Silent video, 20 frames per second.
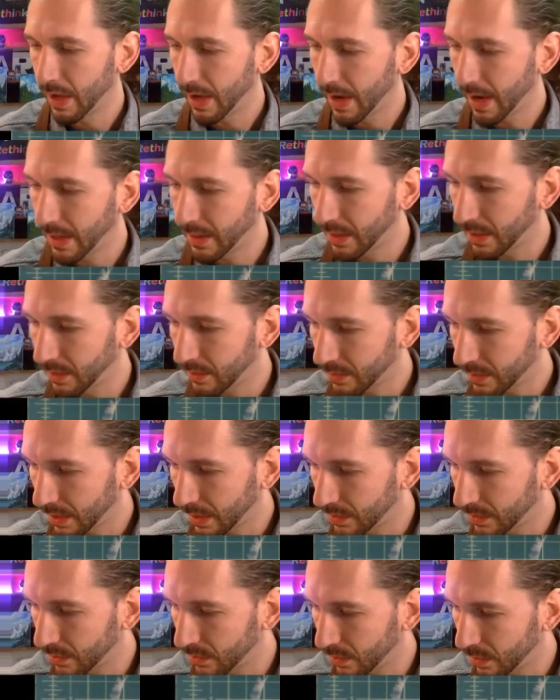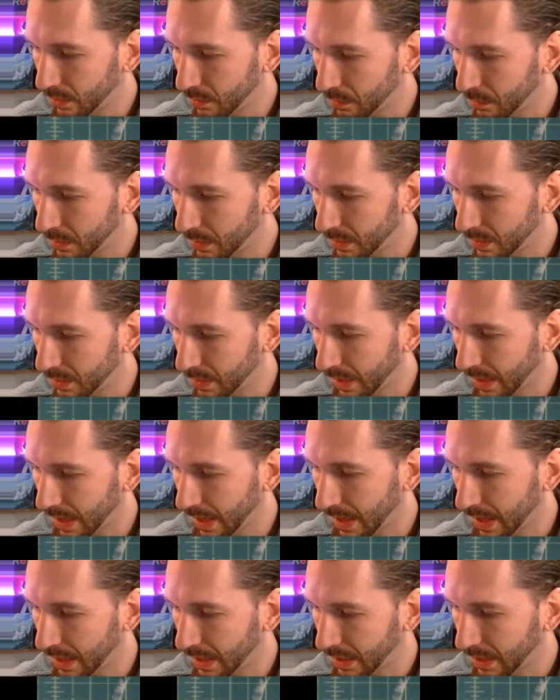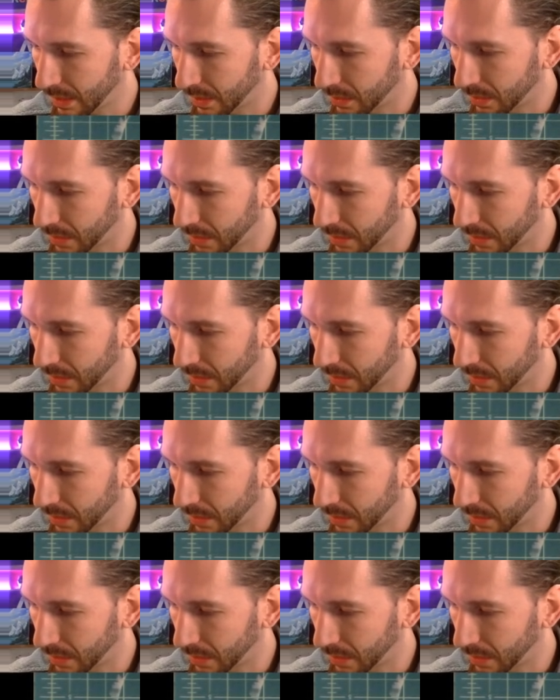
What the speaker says: And then it's got some diagonal